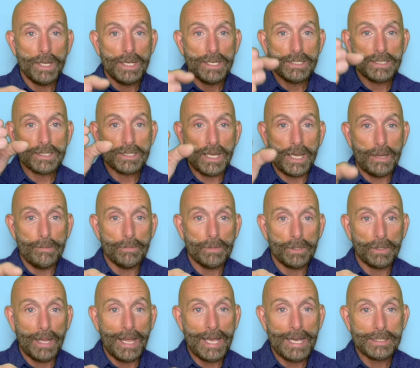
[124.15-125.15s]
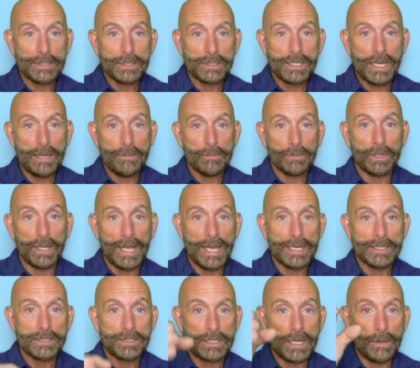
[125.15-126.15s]
Same glass, same
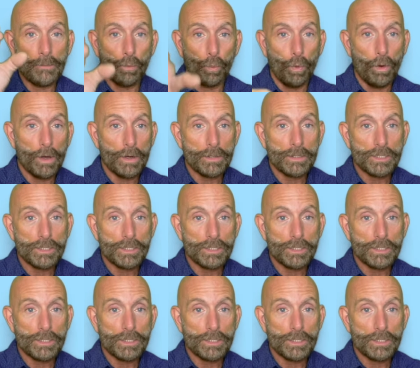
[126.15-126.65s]
glass, same water,